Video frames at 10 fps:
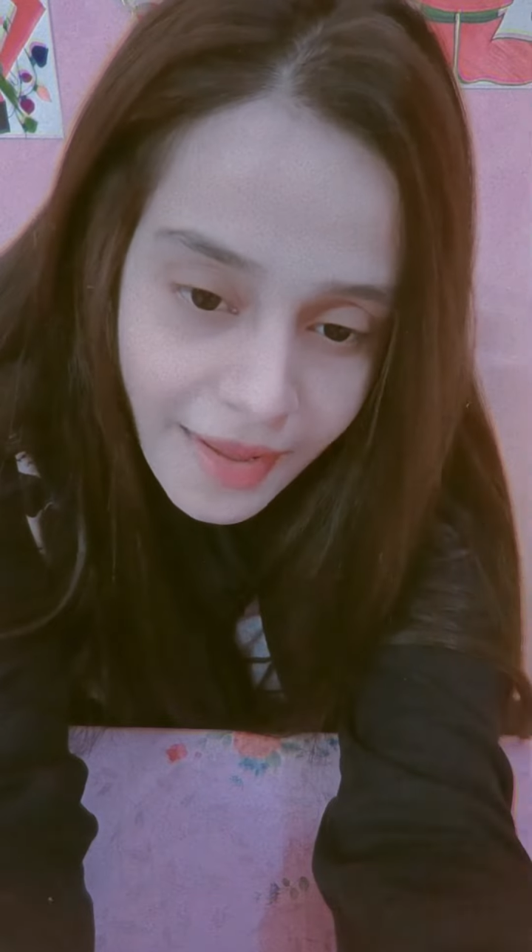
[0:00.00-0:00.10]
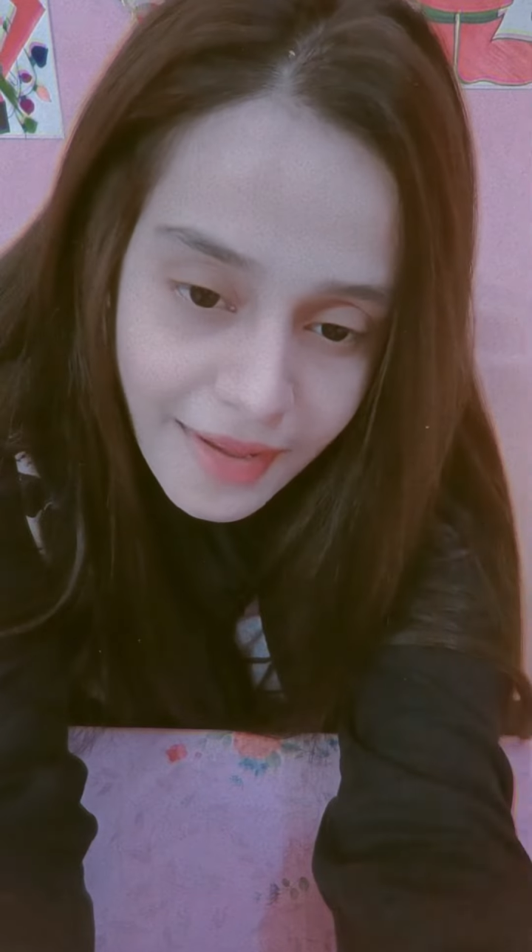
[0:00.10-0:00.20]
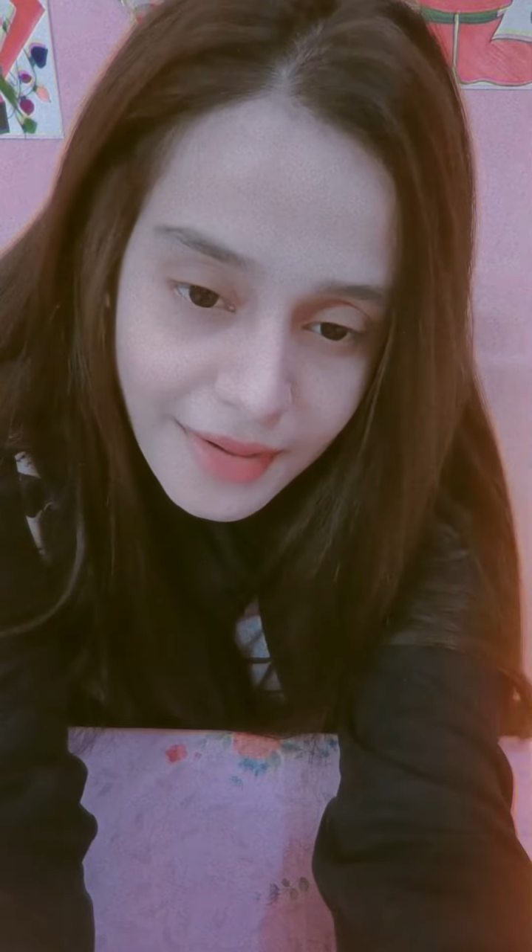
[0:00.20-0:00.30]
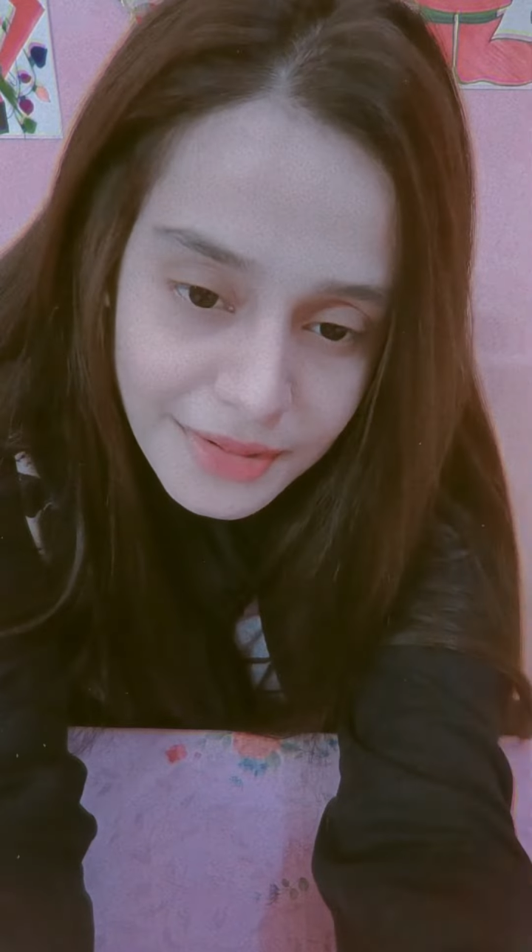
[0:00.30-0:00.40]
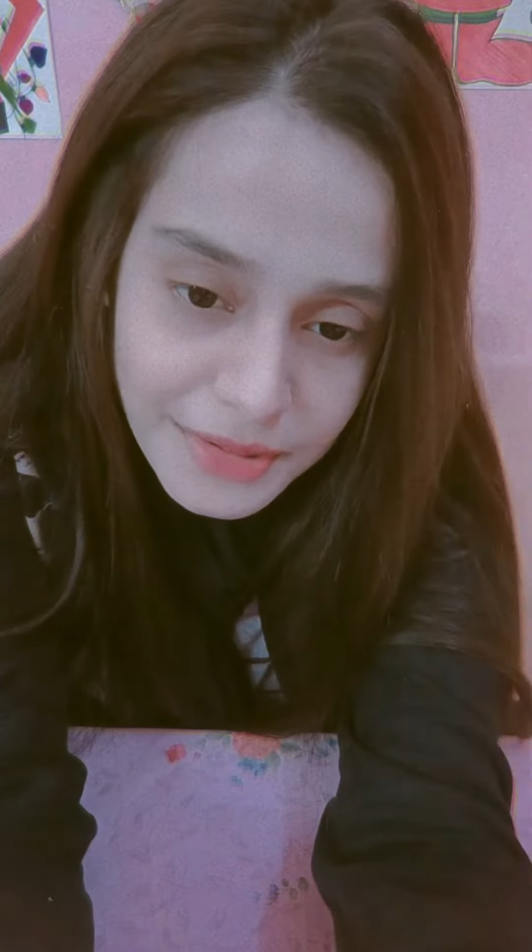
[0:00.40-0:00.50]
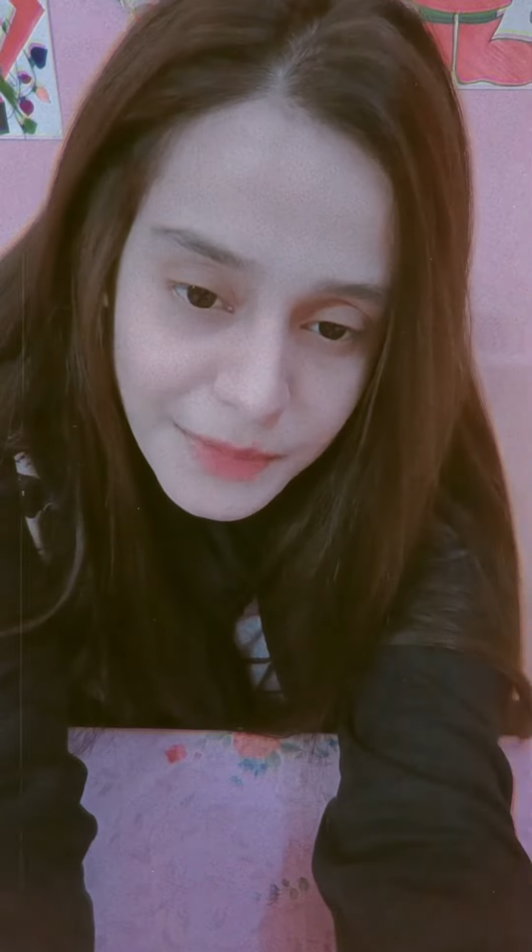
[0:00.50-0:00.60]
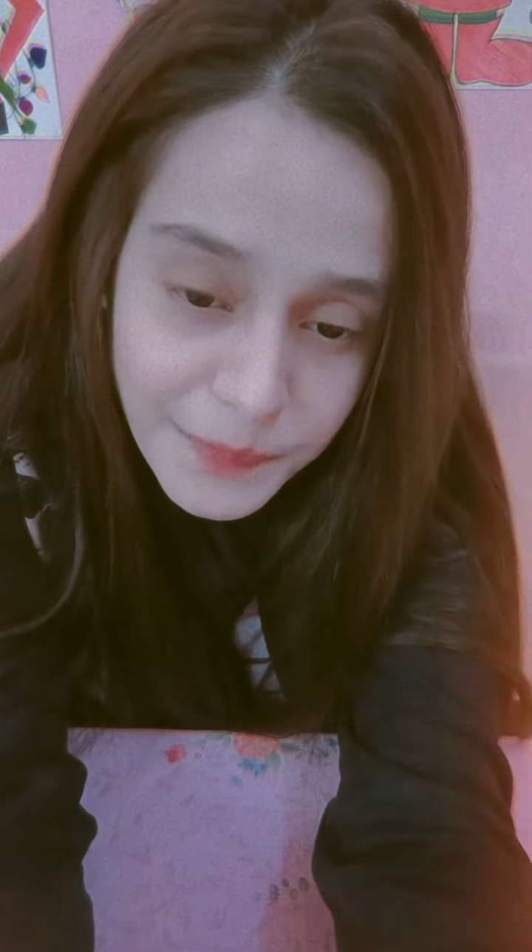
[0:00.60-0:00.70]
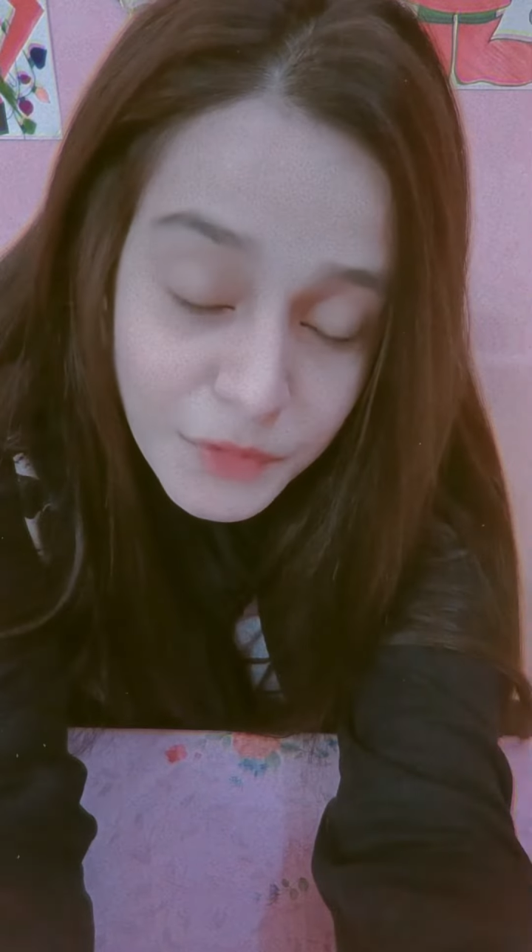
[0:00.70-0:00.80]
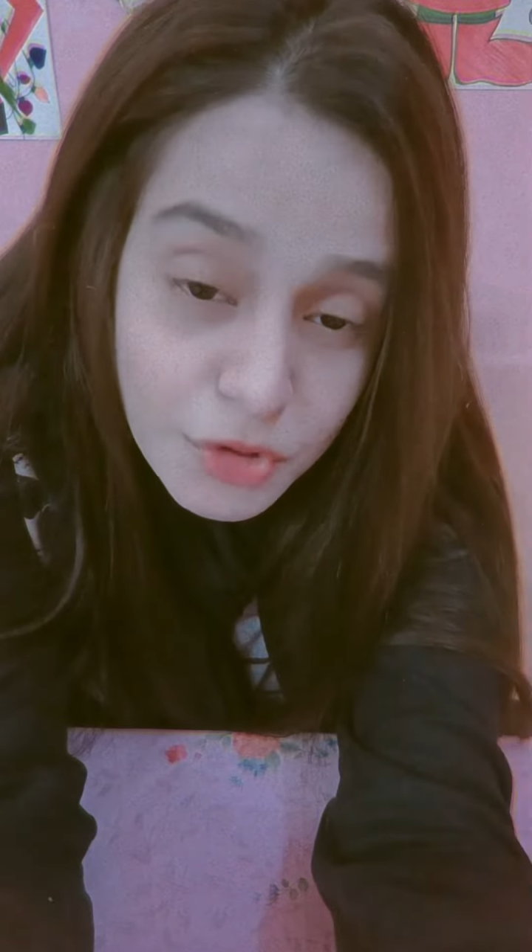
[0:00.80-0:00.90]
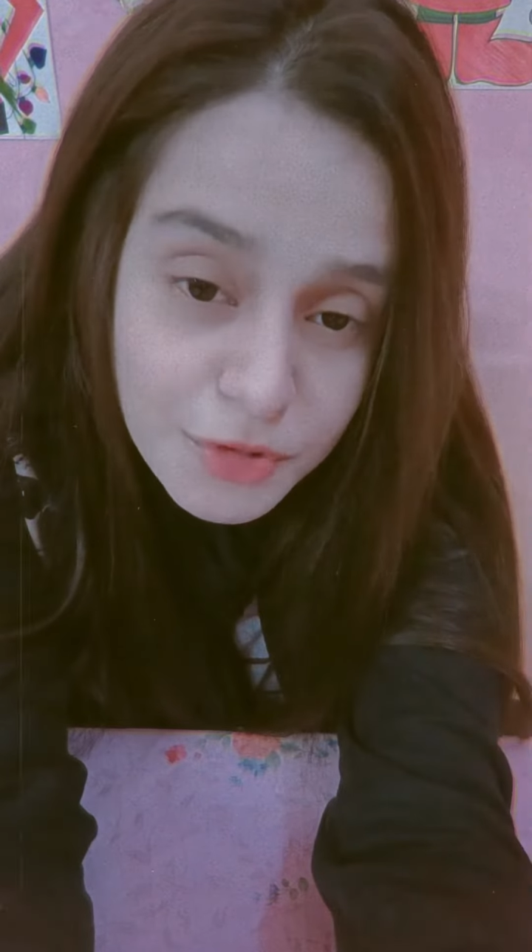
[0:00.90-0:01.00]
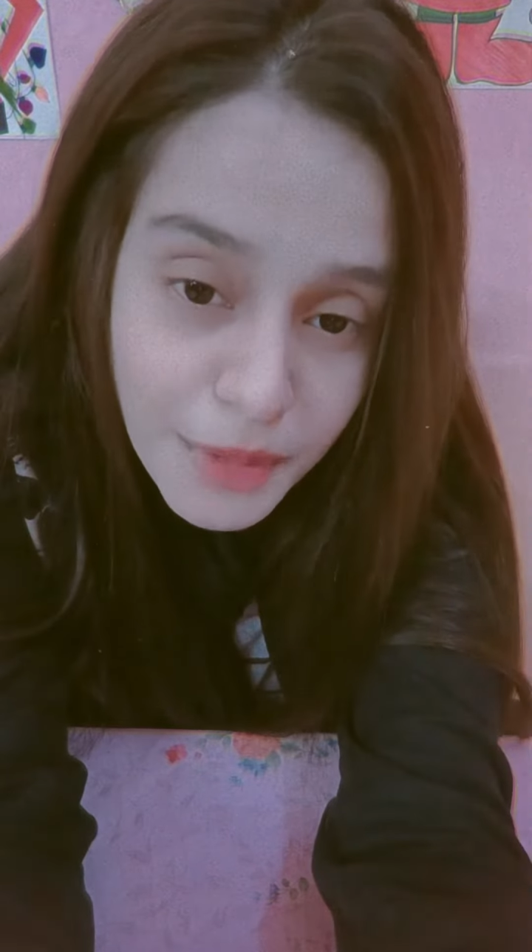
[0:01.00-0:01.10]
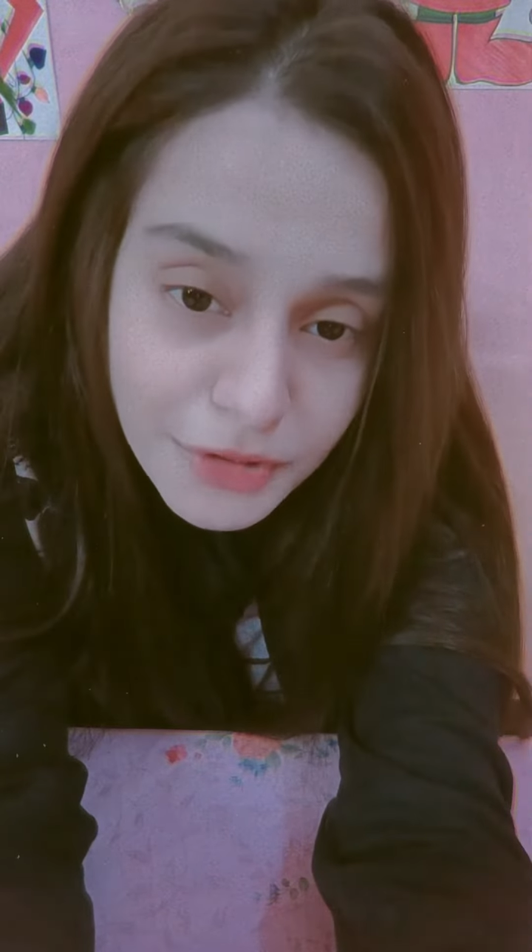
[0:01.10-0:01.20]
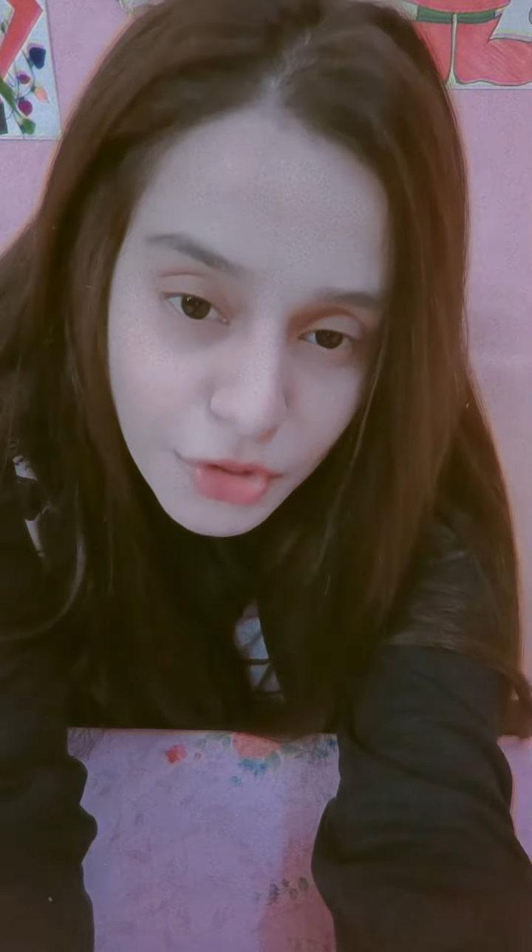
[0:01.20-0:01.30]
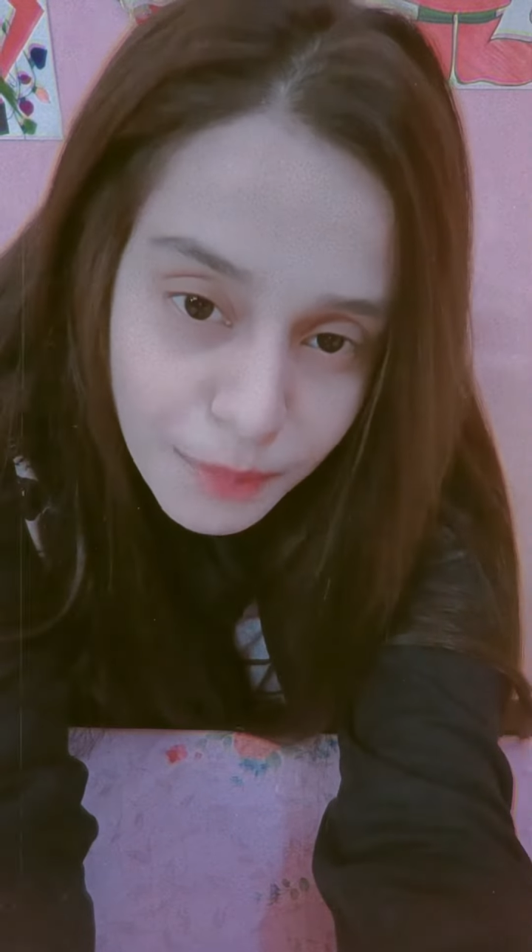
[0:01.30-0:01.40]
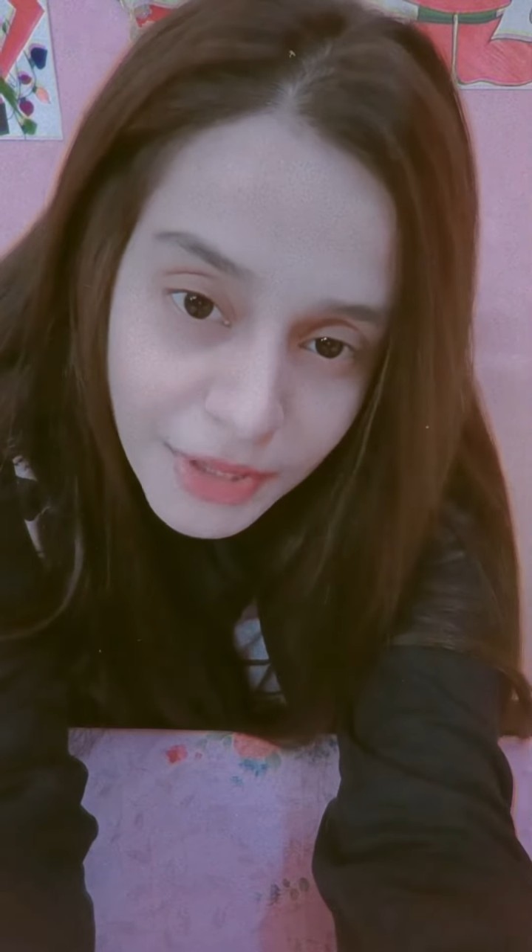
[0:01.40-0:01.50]
And
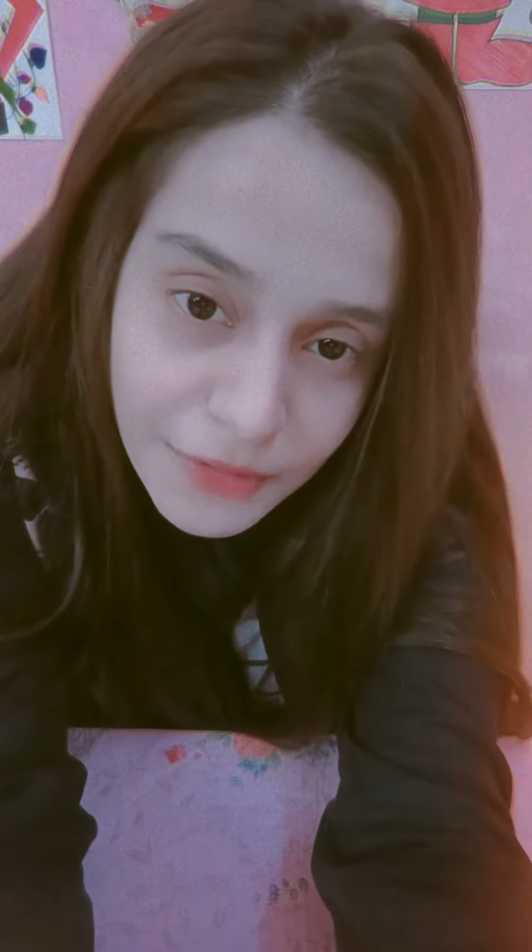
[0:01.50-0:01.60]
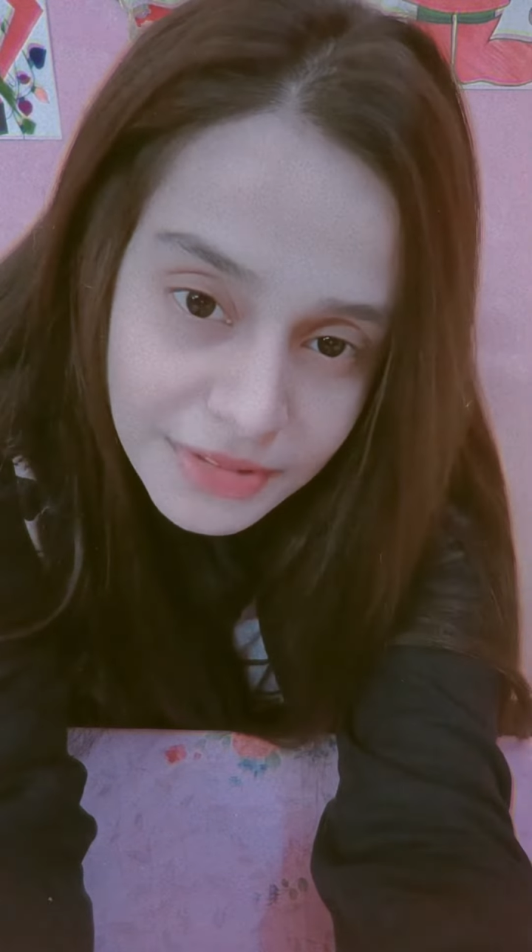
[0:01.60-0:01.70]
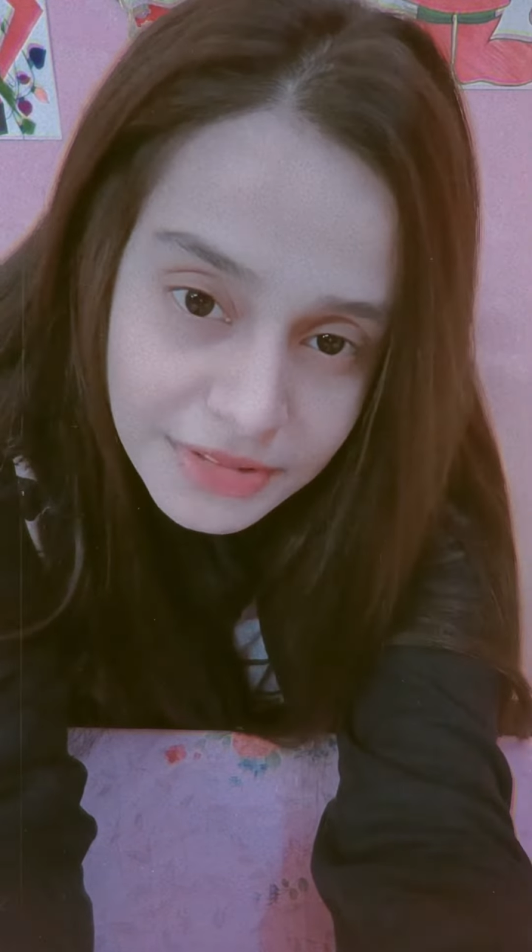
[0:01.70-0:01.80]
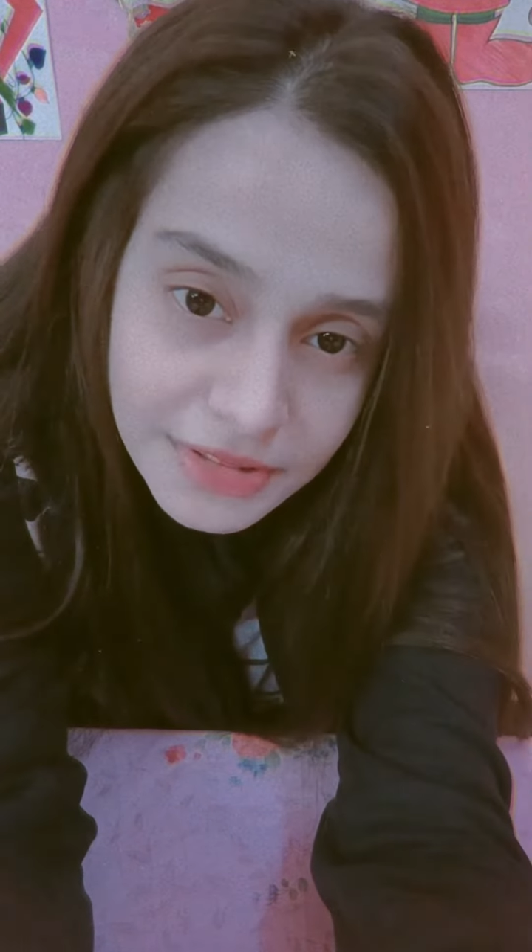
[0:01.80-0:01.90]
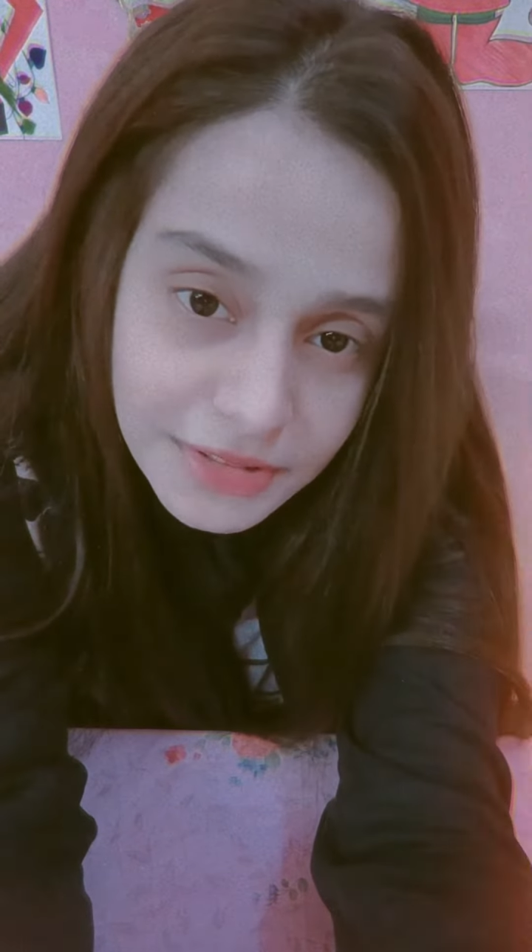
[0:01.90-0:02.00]
respect your parents,